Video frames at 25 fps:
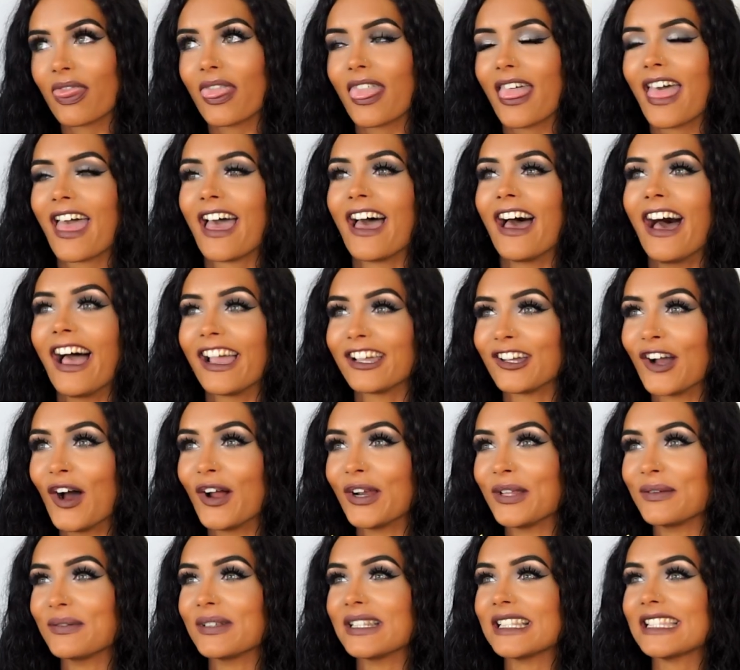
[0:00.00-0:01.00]
I
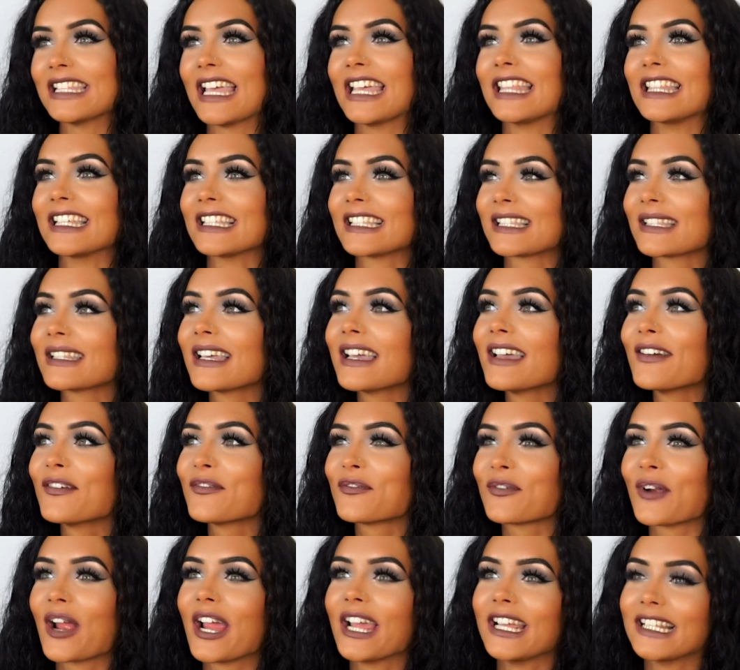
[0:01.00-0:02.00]
can't even say this
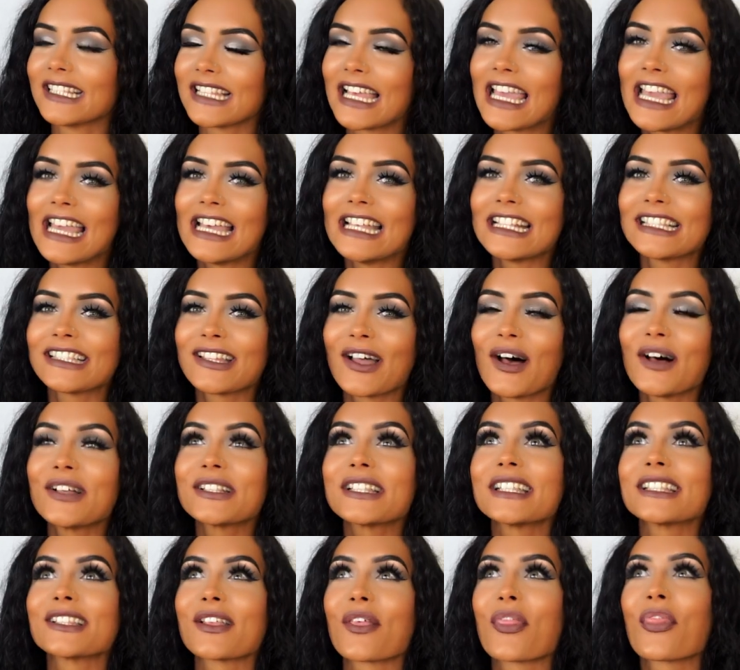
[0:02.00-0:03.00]
phrase. It
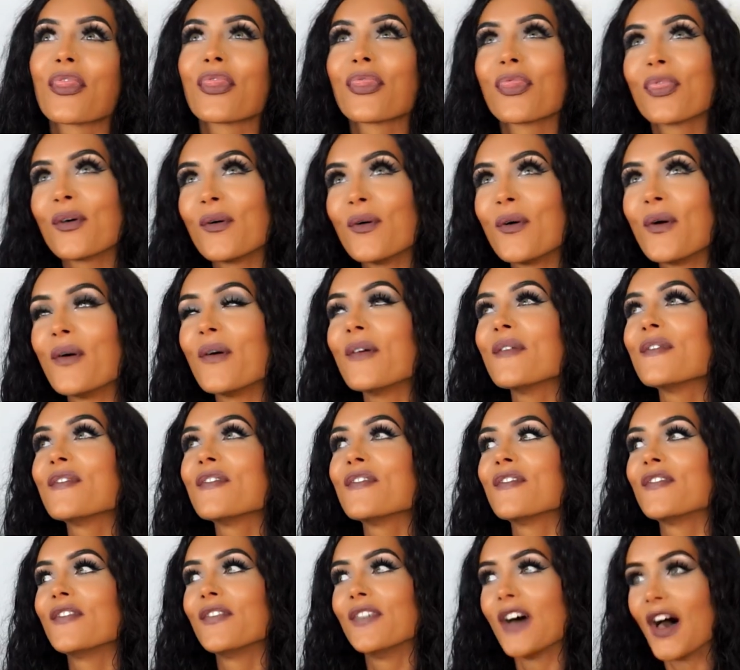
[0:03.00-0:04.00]
starts as a thought
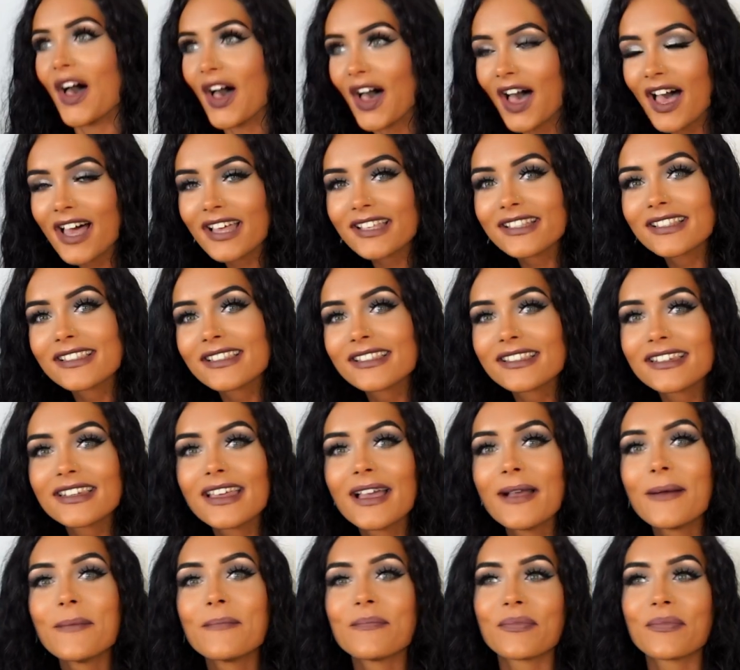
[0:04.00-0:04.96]
first.